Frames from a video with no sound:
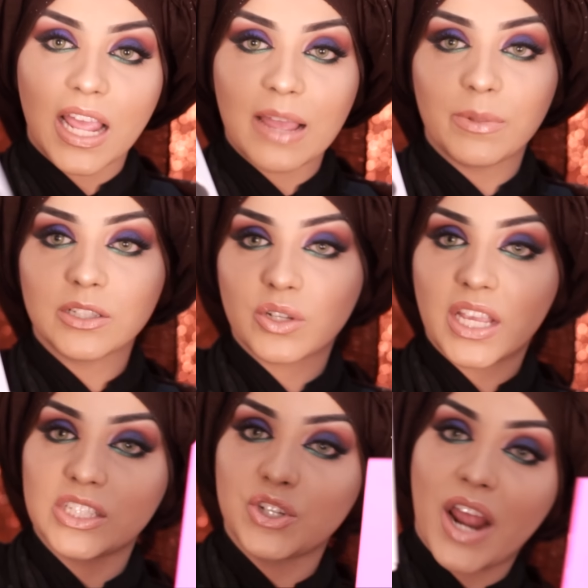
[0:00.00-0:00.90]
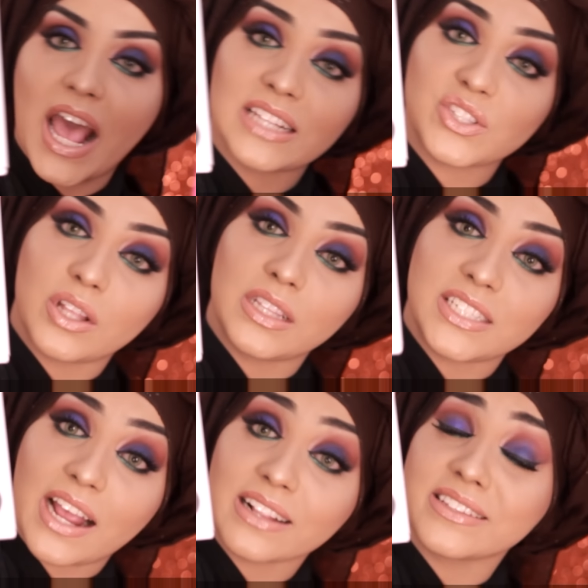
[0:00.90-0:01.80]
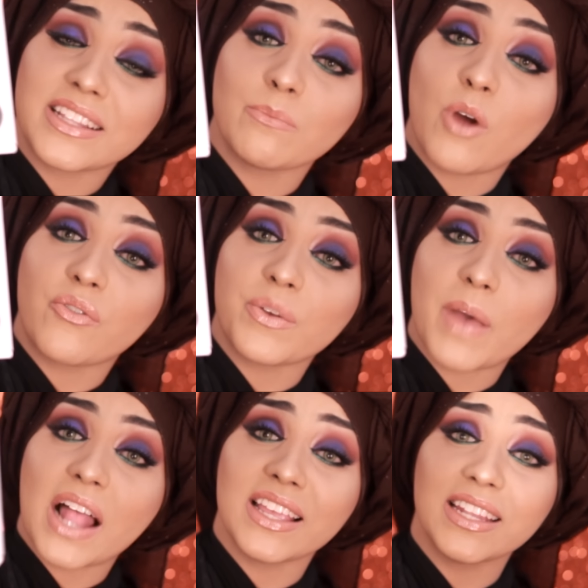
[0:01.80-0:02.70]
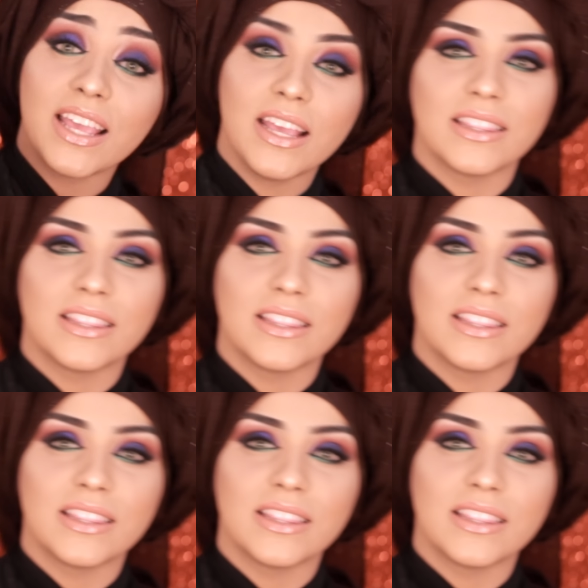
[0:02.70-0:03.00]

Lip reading: able to get your hands on the Jaclynhill Morphe palette,